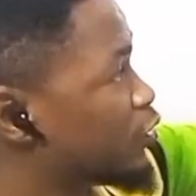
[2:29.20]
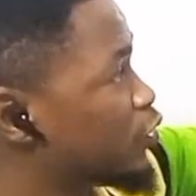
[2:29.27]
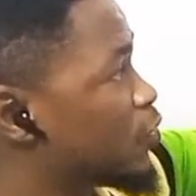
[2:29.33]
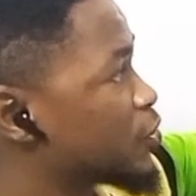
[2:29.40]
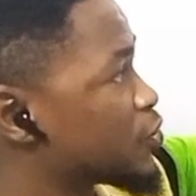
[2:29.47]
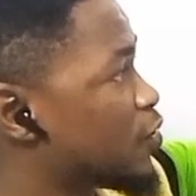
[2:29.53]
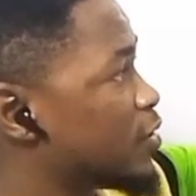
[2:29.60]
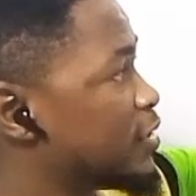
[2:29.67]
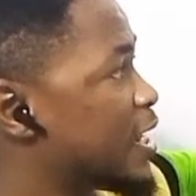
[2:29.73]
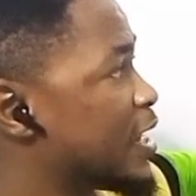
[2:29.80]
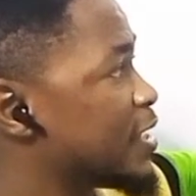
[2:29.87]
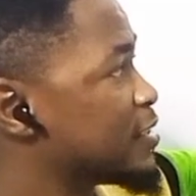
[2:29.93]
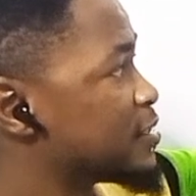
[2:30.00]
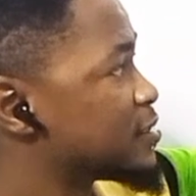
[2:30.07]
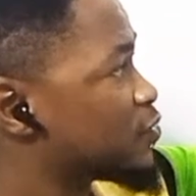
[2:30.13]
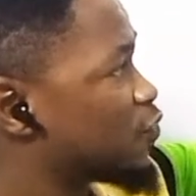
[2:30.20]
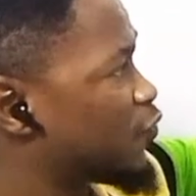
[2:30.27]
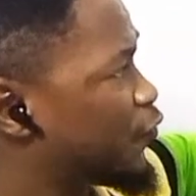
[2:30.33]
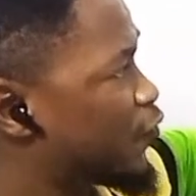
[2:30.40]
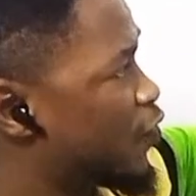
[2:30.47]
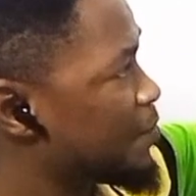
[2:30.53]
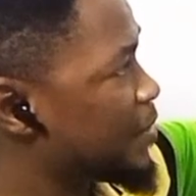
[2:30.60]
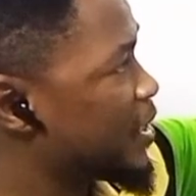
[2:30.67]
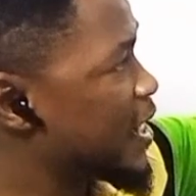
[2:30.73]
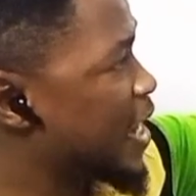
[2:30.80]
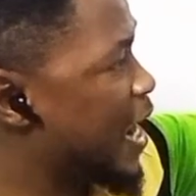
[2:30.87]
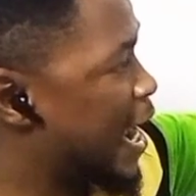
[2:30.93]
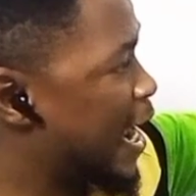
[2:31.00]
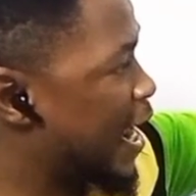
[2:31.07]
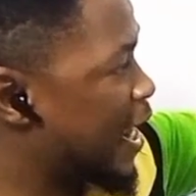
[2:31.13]
know what order is. So from
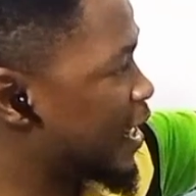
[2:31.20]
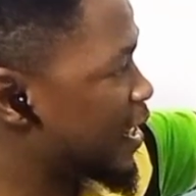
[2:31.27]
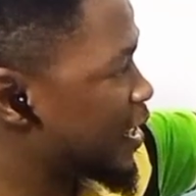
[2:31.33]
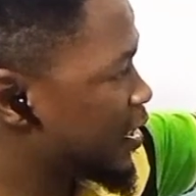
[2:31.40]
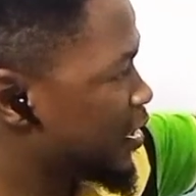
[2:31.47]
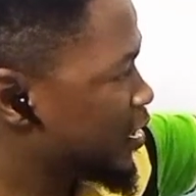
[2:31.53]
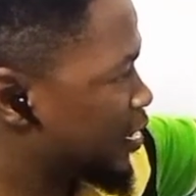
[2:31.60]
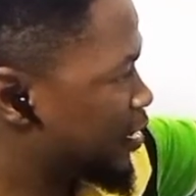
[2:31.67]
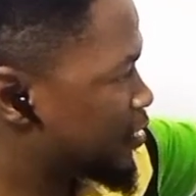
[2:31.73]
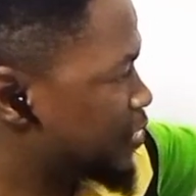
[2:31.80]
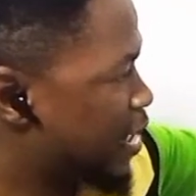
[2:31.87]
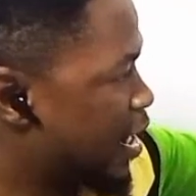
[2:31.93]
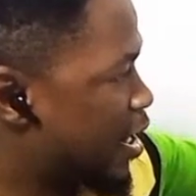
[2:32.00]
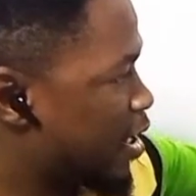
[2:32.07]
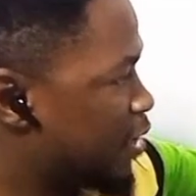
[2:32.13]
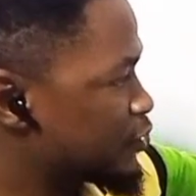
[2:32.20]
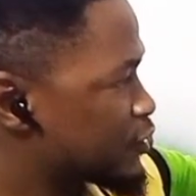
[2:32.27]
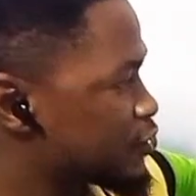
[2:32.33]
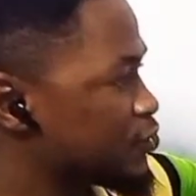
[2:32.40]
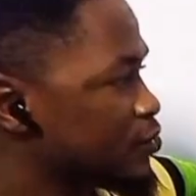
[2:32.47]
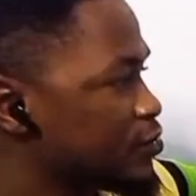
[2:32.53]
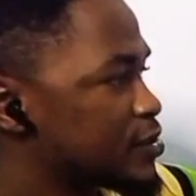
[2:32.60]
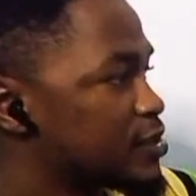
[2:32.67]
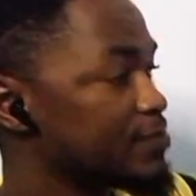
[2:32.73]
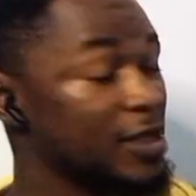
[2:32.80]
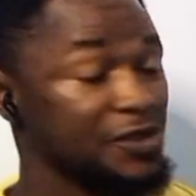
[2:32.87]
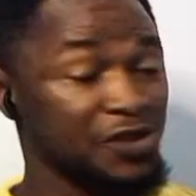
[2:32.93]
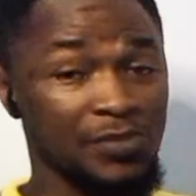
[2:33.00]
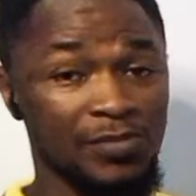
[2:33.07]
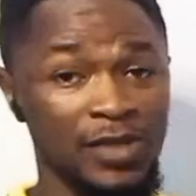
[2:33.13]
here down to symmetric